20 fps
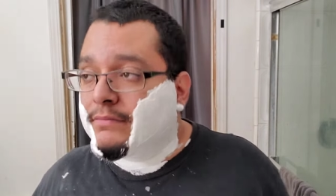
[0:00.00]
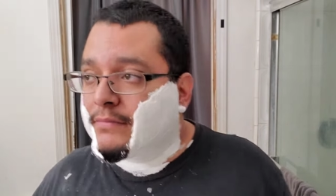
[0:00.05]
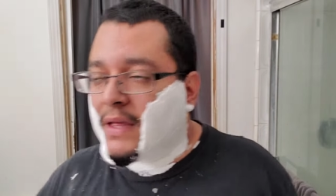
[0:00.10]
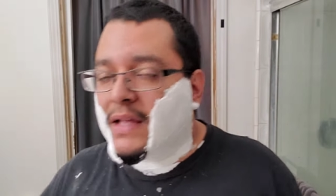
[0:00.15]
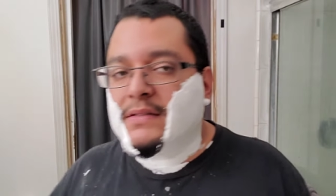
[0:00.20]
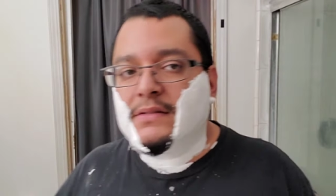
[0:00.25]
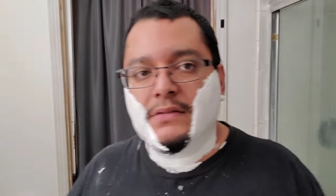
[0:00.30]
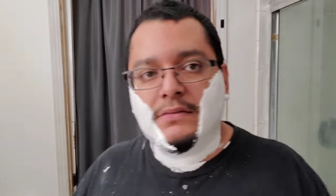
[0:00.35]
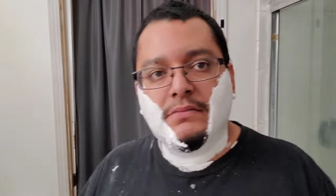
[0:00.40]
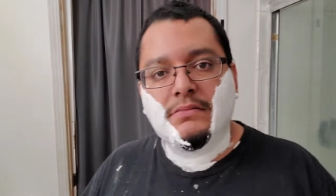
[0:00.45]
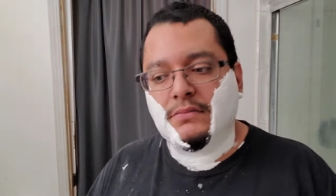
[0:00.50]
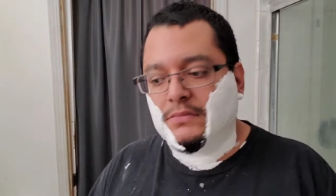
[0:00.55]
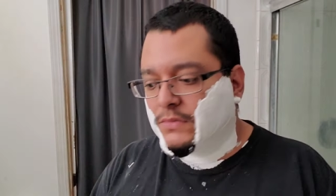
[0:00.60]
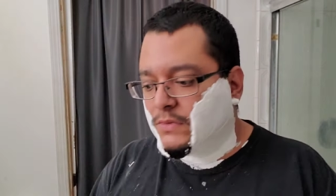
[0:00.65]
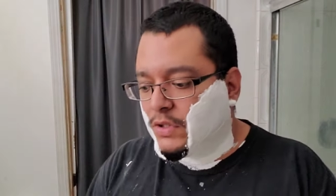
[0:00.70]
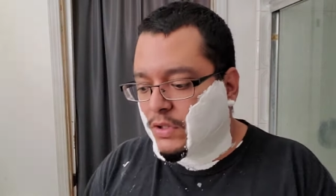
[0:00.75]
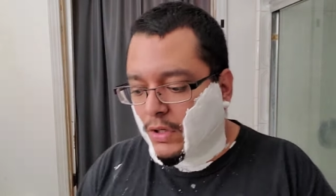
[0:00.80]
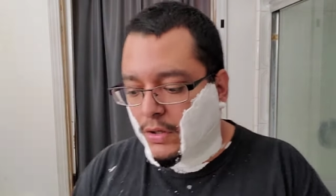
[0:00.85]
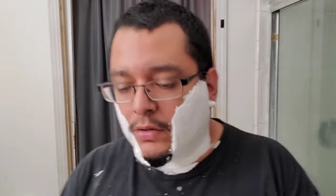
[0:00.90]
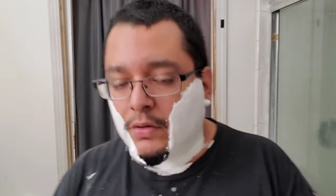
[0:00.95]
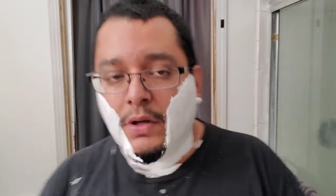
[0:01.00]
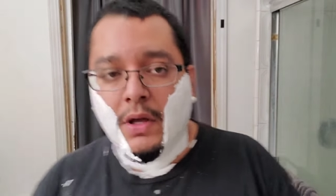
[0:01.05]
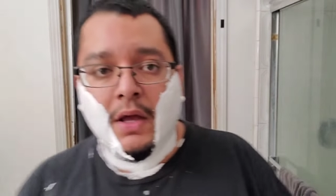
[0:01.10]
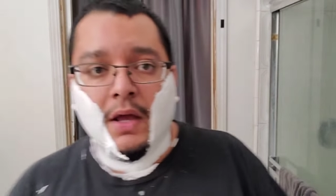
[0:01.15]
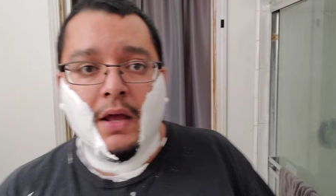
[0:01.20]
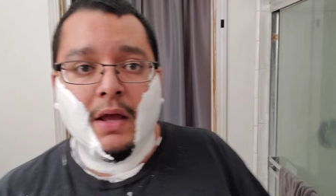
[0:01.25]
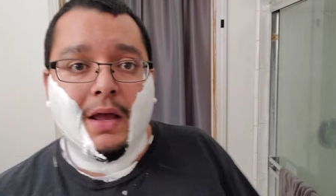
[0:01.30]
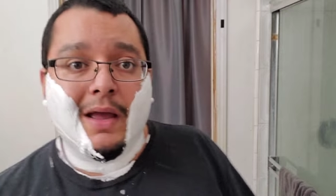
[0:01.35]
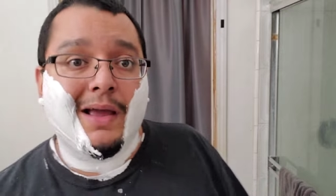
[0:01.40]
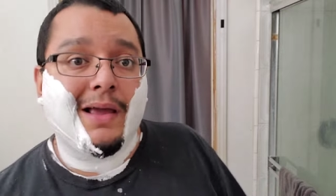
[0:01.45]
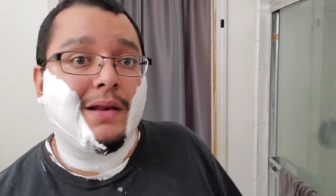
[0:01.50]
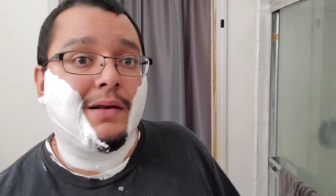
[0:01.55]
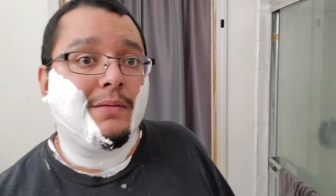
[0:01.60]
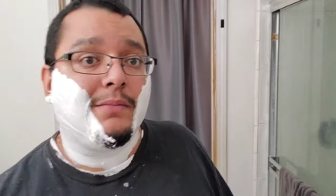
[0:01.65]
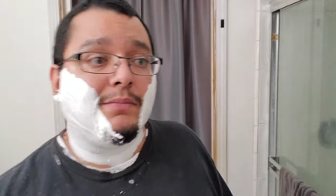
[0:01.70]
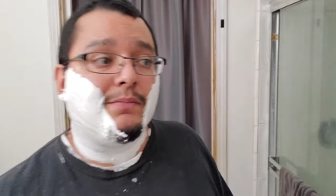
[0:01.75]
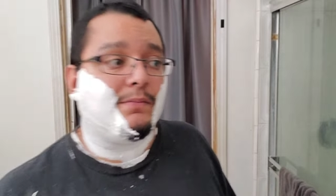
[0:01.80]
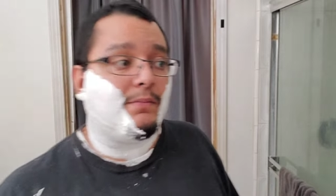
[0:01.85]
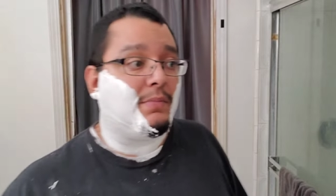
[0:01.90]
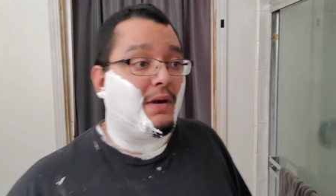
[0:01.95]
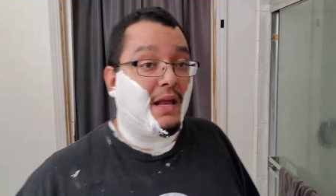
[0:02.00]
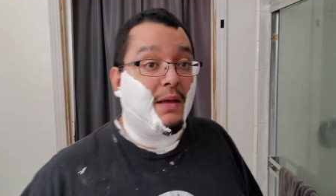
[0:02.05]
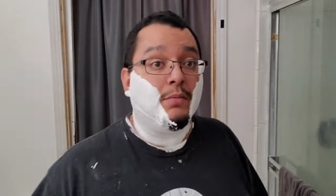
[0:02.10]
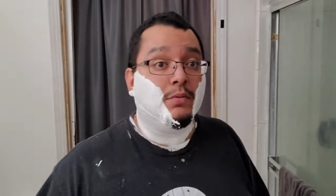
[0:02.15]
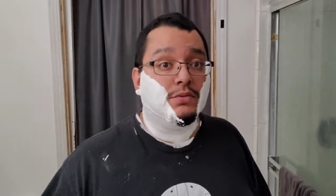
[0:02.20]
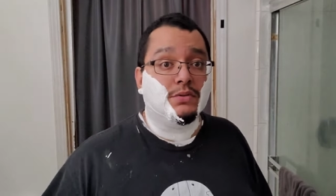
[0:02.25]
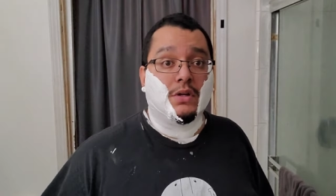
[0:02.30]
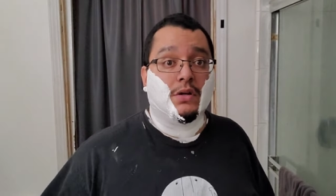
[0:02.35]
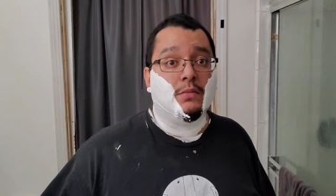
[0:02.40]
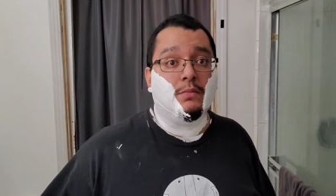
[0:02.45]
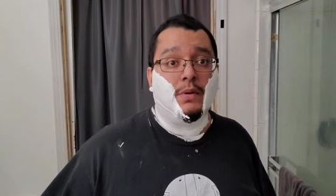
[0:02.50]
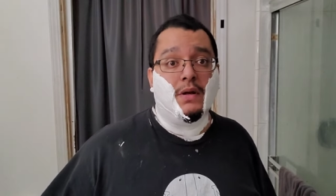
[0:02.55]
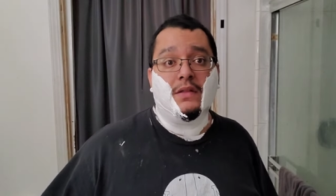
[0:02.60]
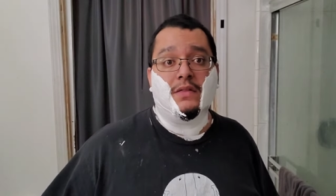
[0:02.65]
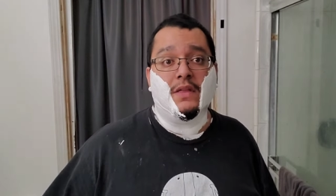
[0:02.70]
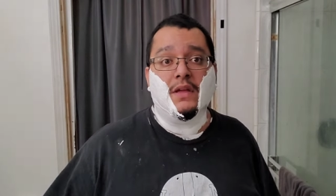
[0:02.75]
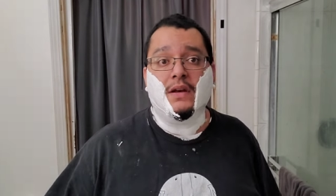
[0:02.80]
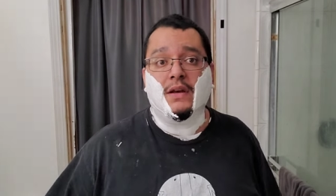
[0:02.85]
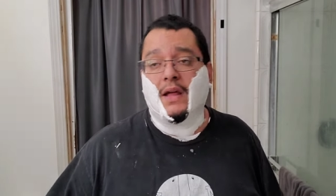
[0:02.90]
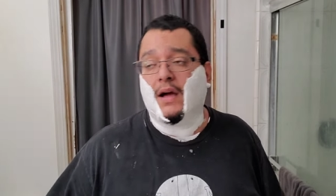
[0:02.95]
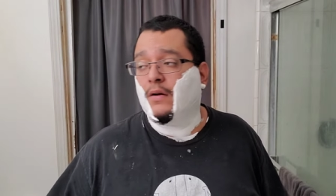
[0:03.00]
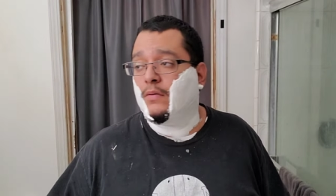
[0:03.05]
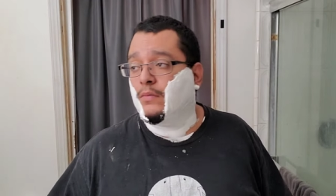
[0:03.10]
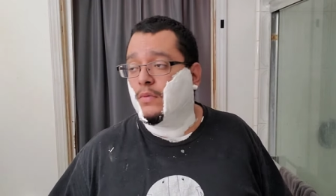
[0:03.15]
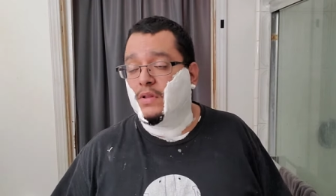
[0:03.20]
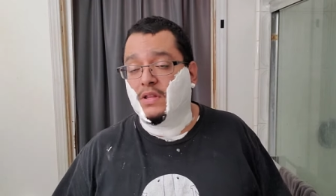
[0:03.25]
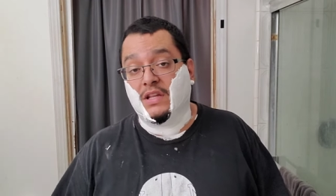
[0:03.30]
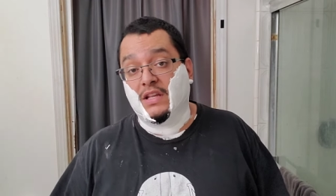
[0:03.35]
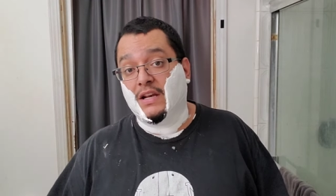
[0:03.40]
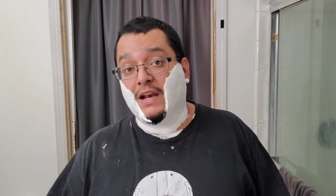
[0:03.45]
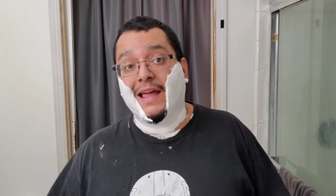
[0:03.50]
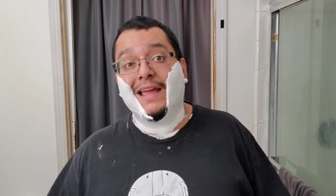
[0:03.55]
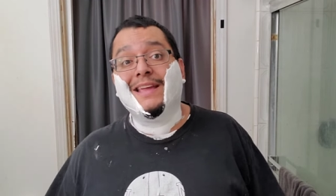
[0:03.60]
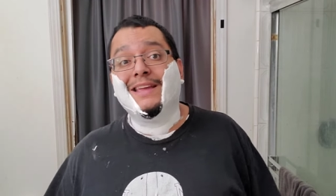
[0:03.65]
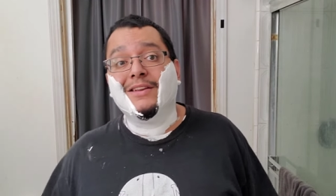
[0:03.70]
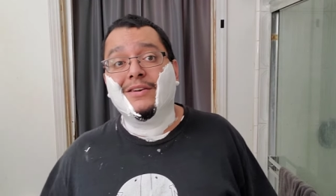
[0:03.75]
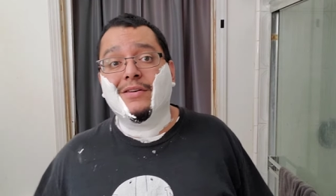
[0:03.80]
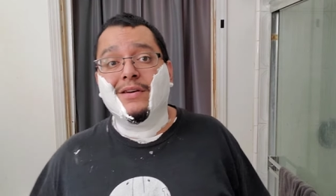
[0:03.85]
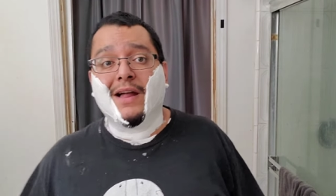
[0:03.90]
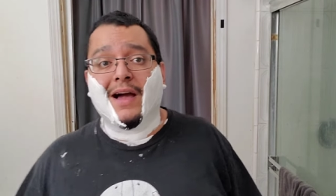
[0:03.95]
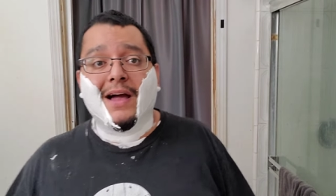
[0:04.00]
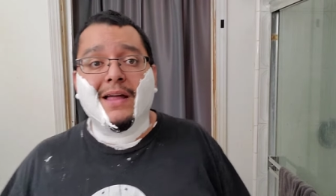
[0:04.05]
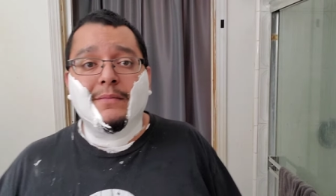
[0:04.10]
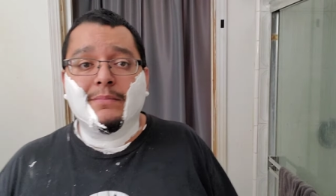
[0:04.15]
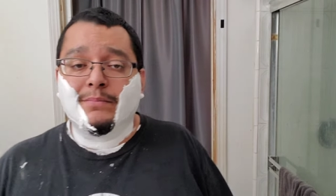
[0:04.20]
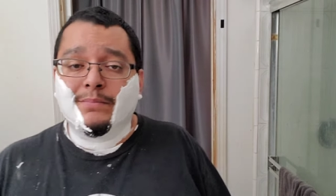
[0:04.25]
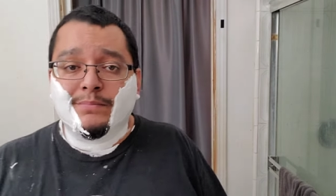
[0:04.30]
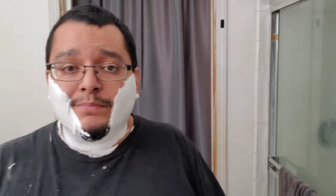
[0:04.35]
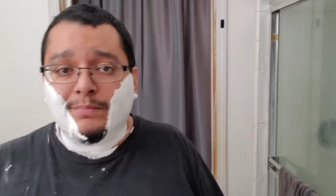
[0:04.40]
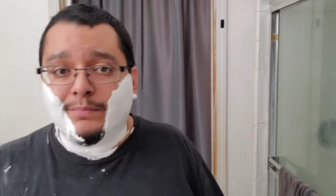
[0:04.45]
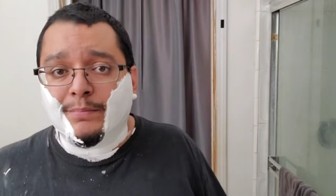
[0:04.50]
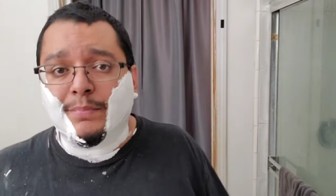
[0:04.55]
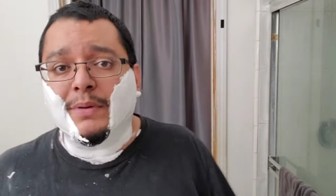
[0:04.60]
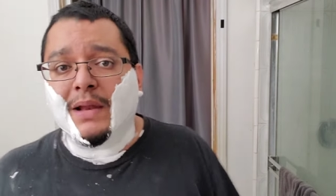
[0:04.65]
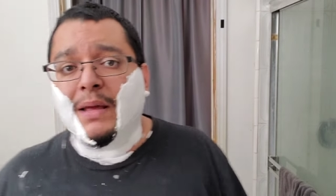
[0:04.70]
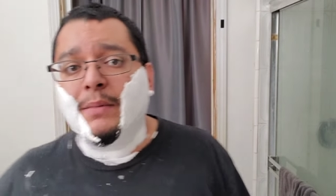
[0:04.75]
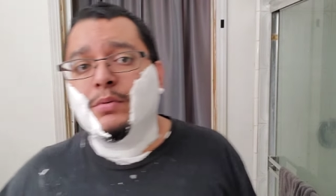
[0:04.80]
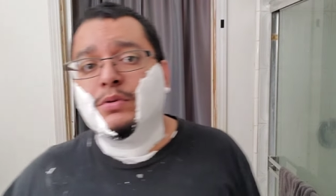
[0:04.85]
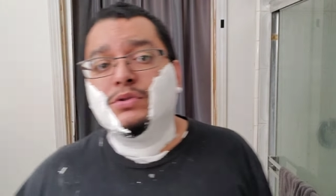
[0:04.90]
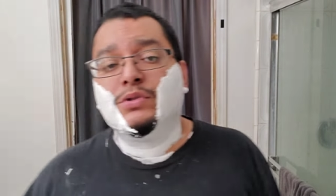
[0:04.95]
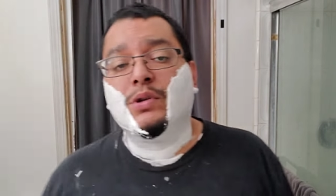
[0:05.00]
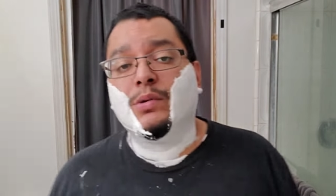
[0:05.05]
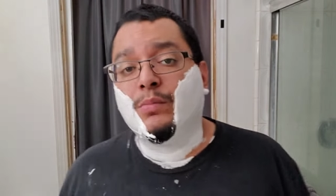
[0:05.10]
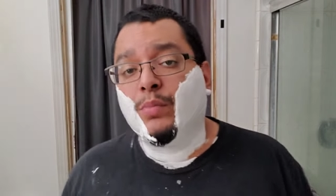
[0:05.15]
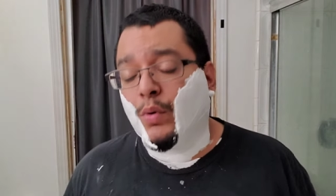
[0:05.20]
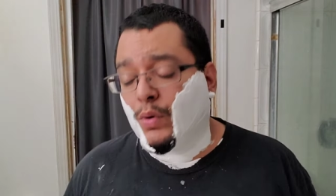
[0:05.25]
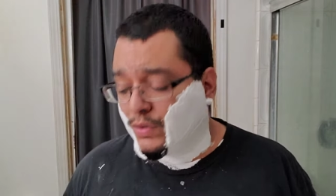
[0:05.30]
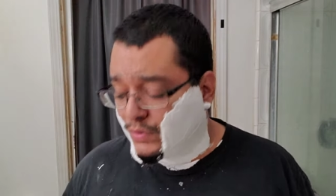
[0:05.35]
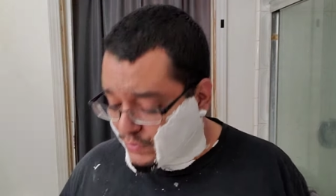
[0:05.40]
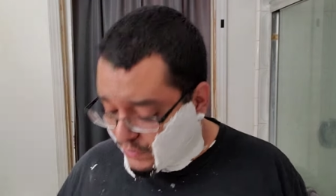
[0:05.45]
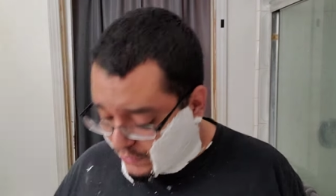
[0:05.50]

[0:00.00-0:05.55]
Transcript: That's, you know, and labels are a big thing now. Whether you like it or not, labels are important